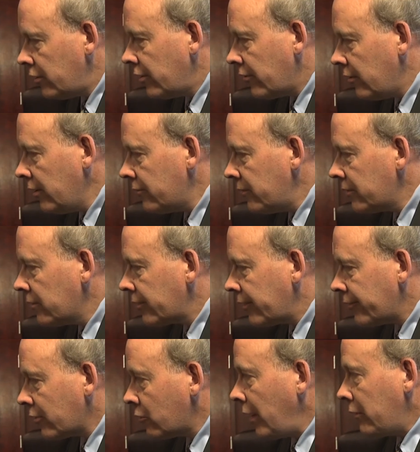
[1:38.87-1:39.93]
do you think when you look
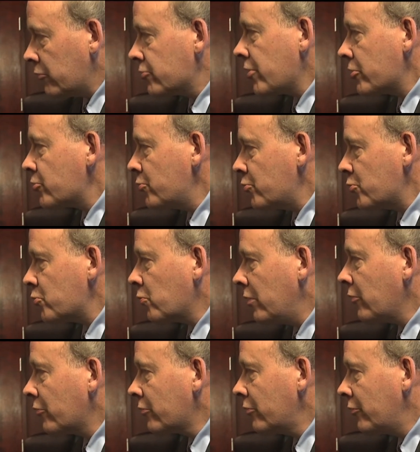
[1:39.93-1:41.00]
at the Great Recession you just
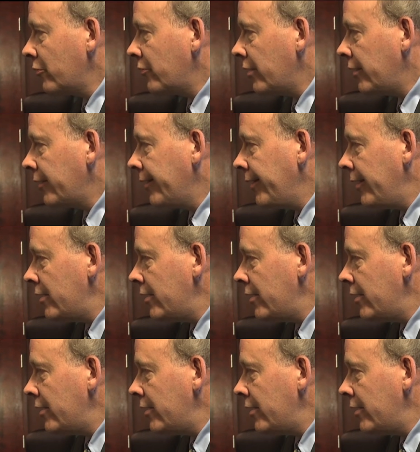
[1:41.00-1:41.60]
went through that